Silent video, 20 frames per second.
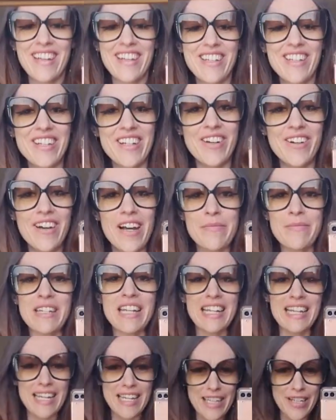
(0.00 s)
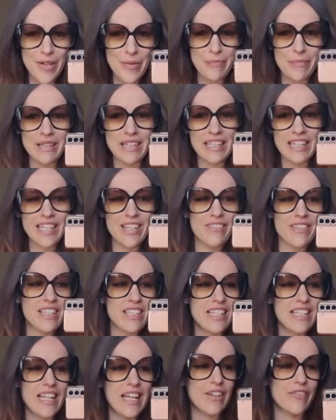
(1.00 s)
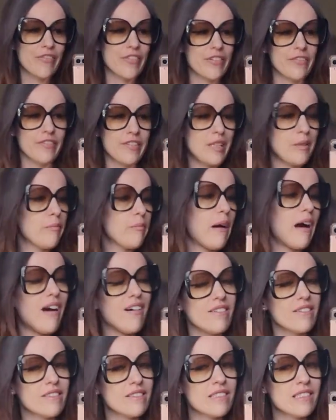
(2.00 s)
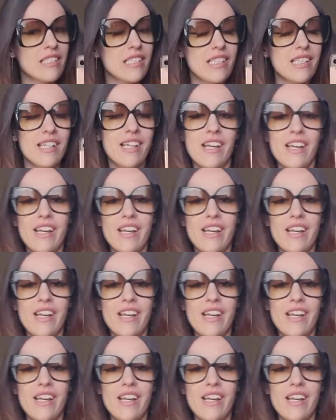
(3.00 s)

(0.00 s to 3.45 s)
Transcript: You know, I mean, I cannot believe this is like fifteen pounds